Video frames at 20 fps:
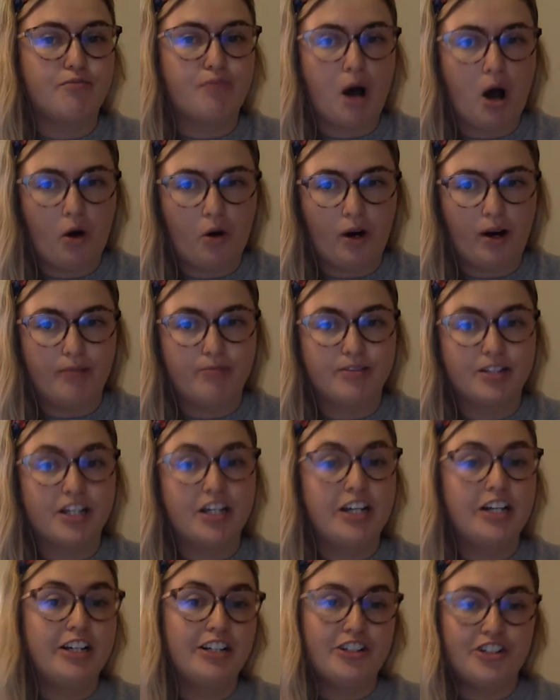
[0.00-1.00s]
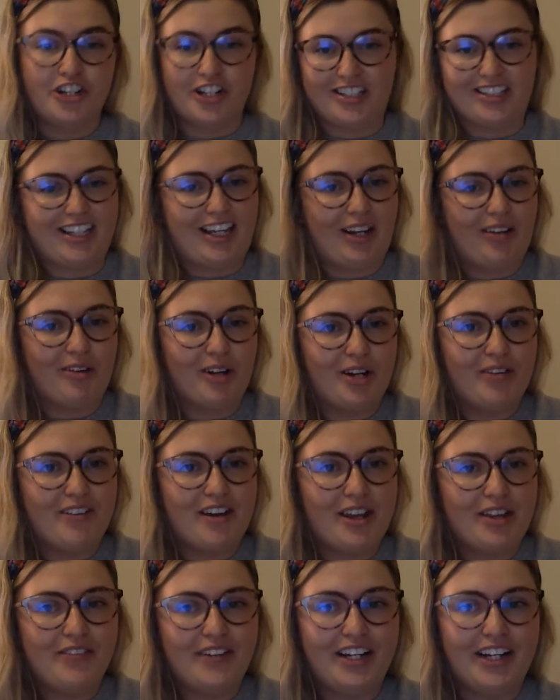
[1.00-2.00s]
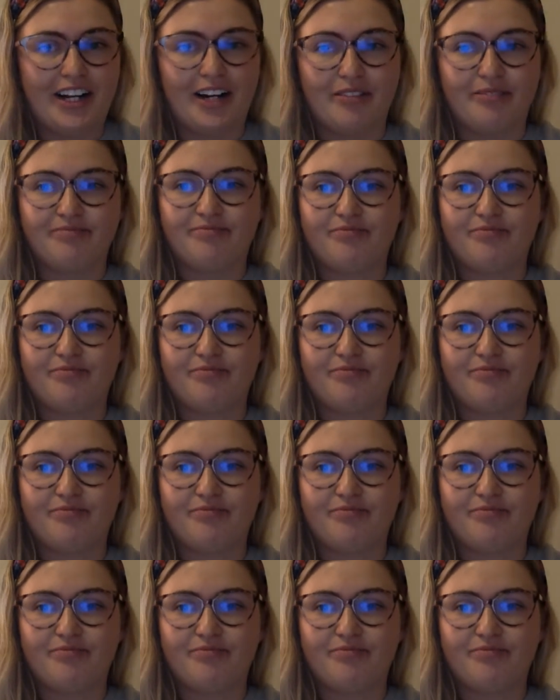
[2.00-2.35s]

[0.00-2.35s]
poems, just like where you found the video.